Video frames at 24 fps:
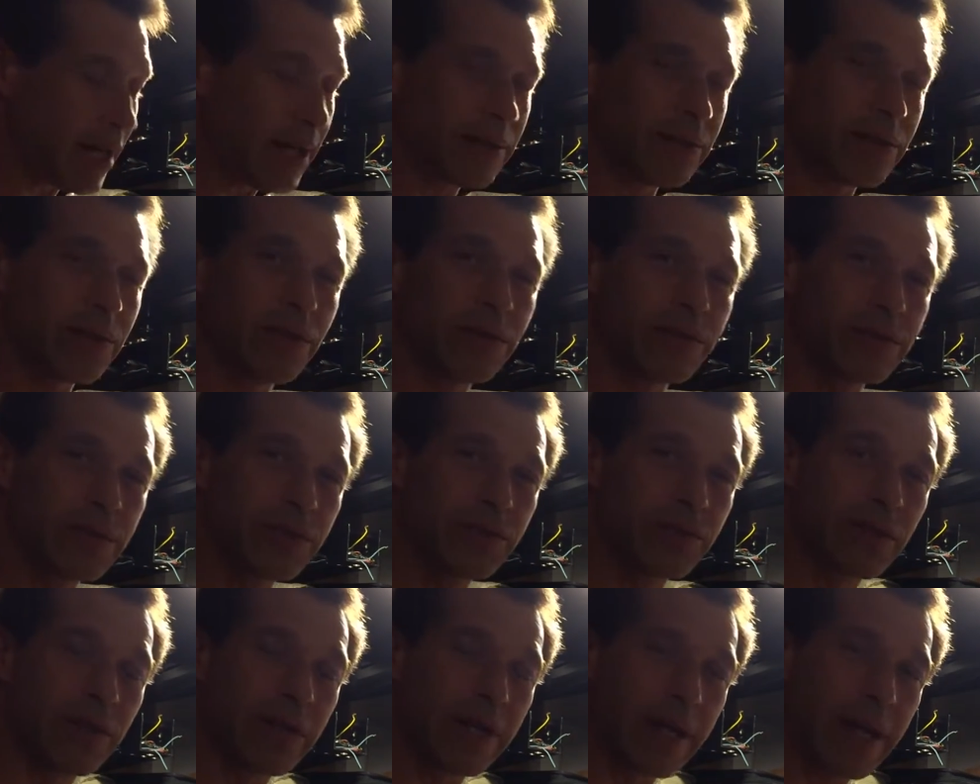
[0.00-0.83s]
down to
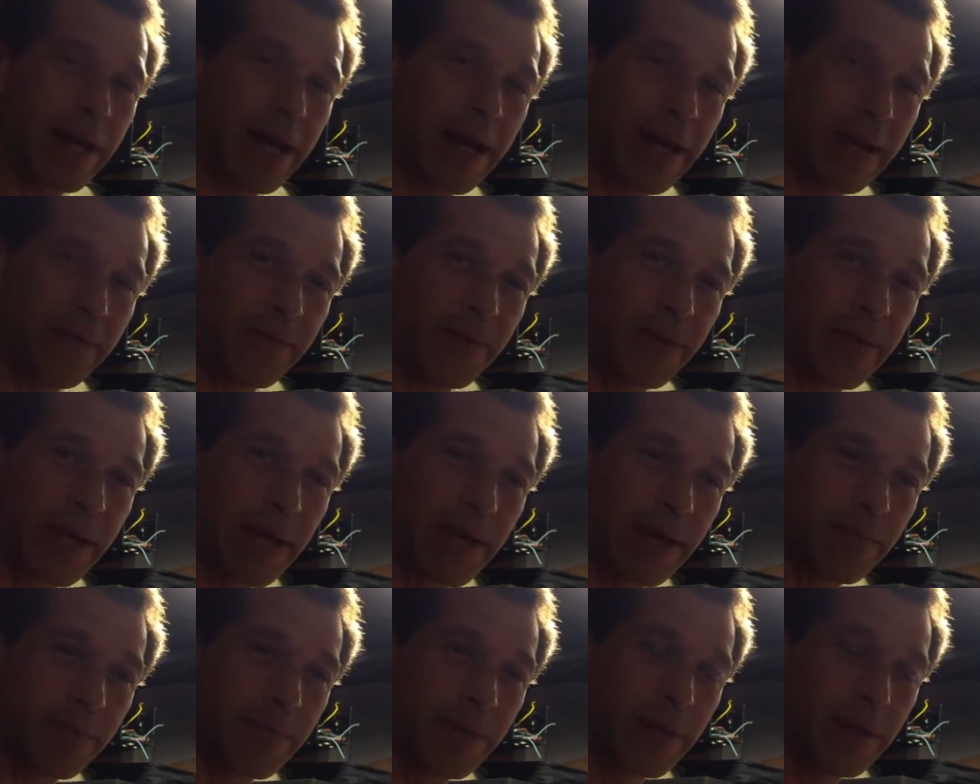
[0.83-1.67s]
only drawing half an
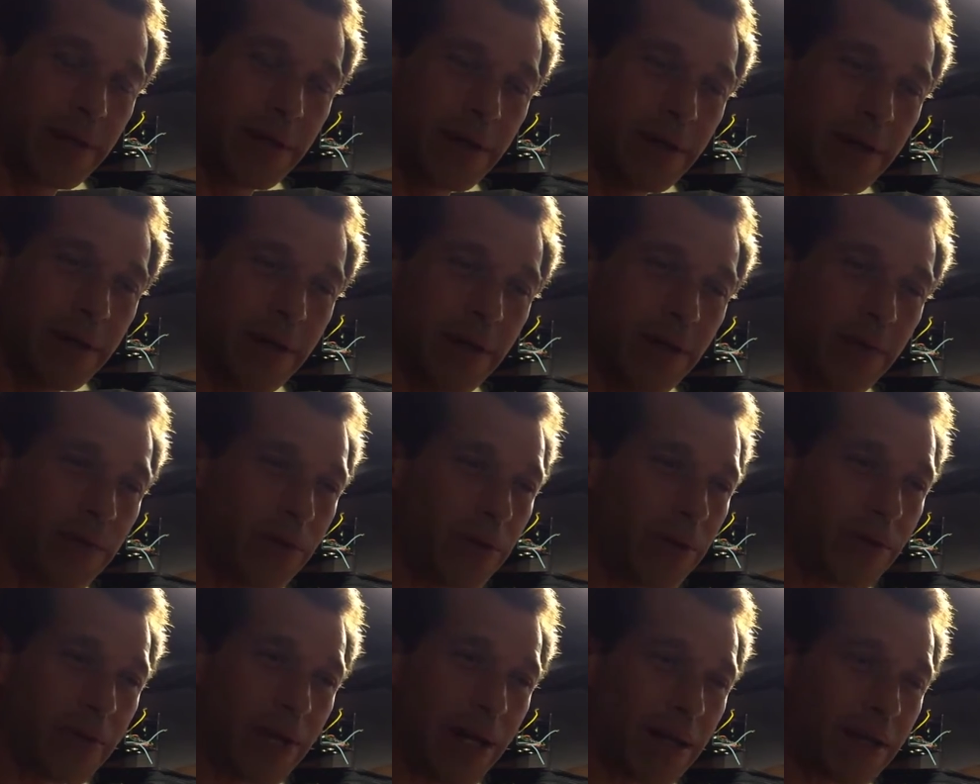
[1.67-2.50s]
amp,
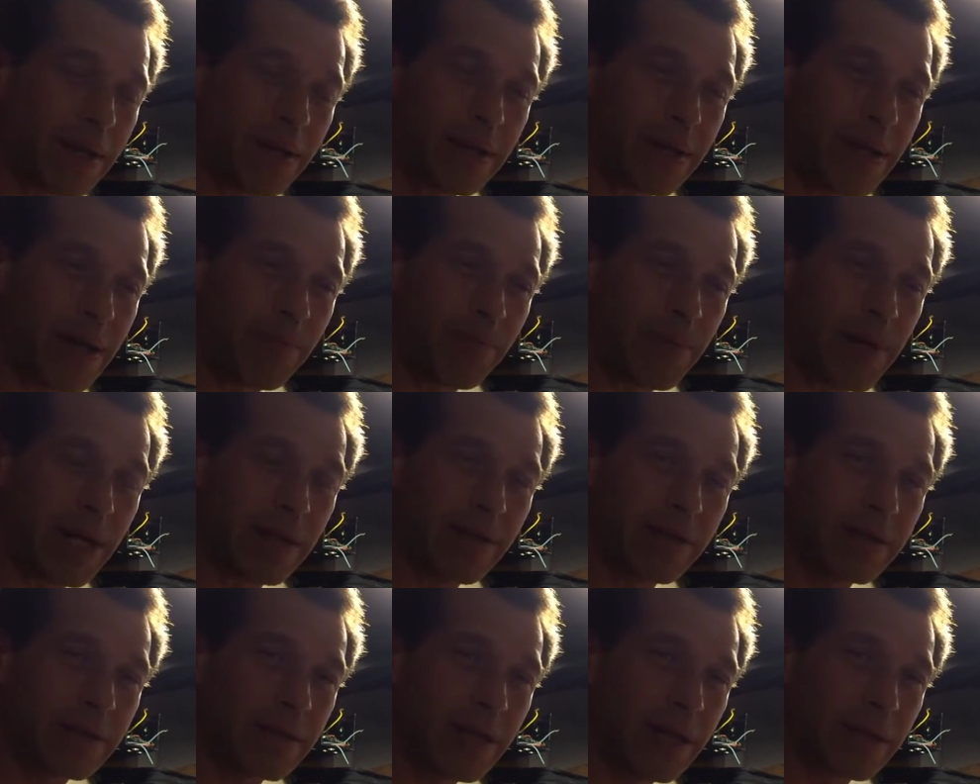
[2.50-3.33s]
well, that
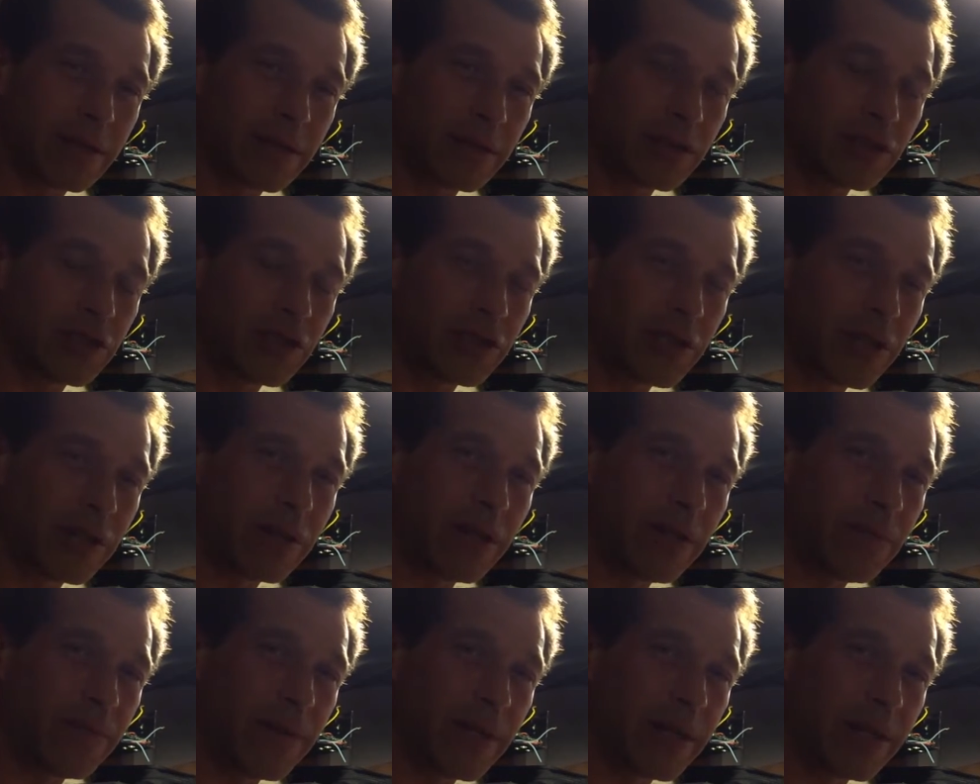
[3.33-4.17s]
battery's not going to
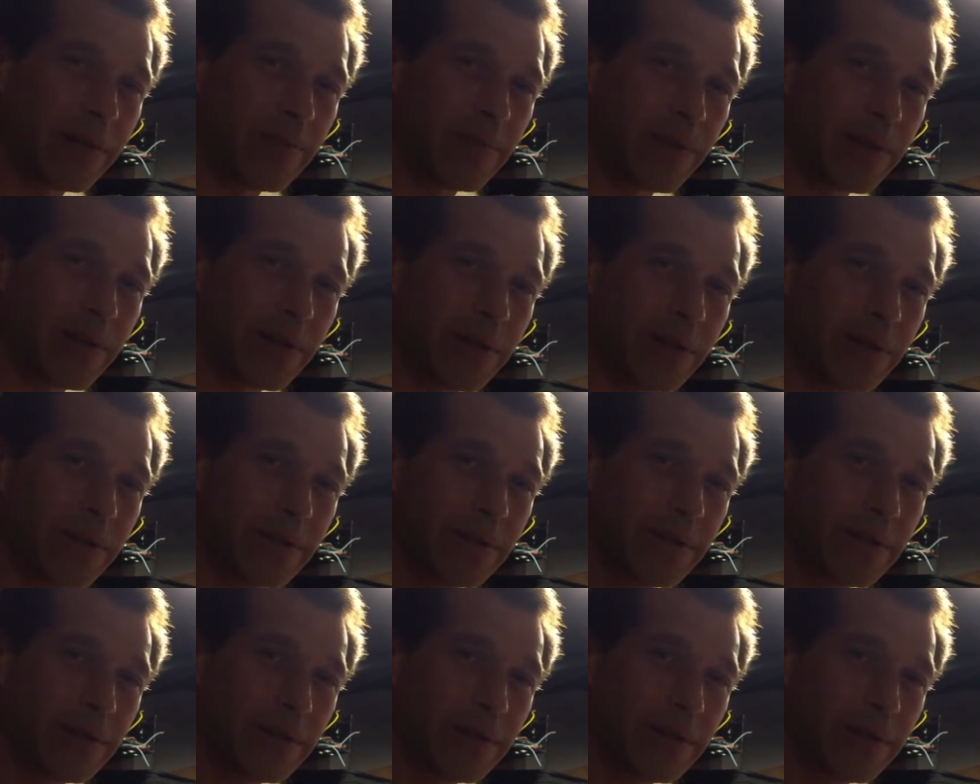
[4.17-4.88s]
shut off anymore.